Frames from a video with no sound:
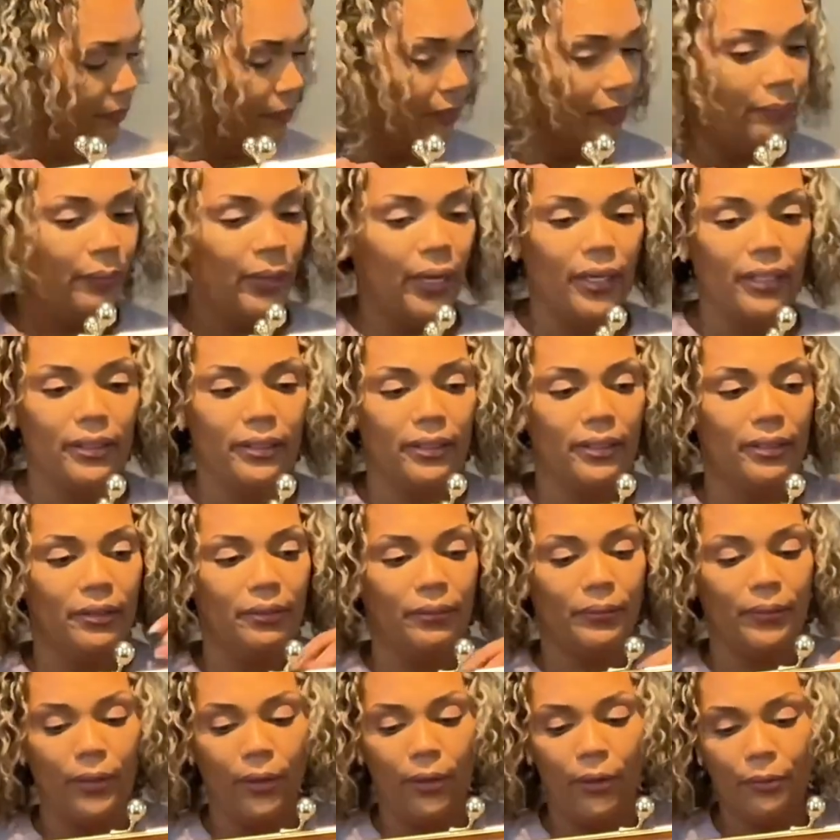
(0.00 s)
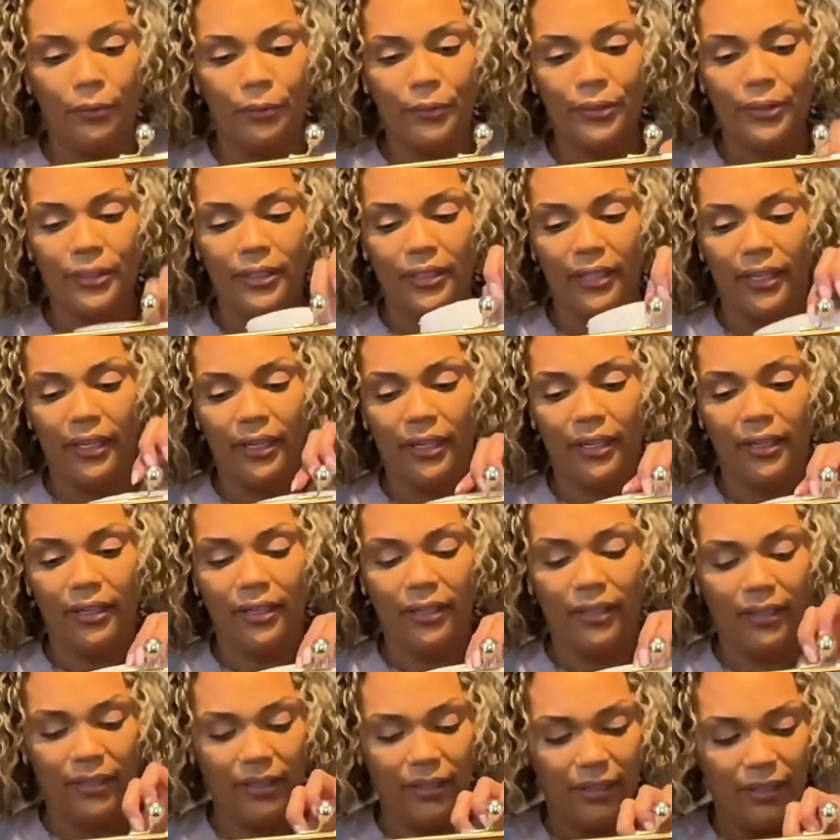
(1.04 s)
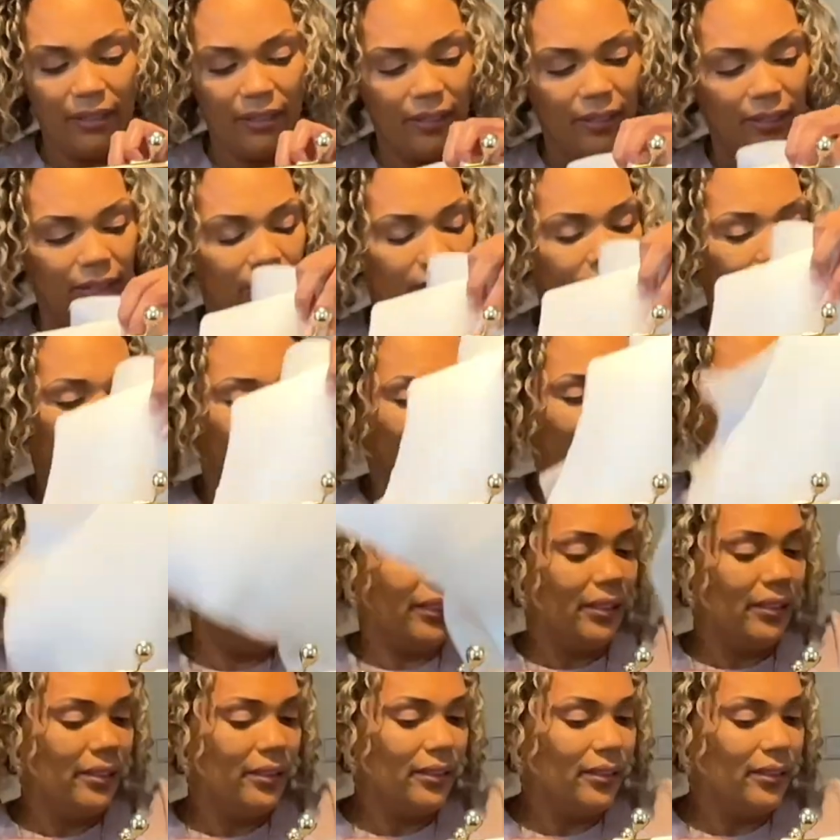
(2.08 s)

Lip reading: But we're almost there, so we can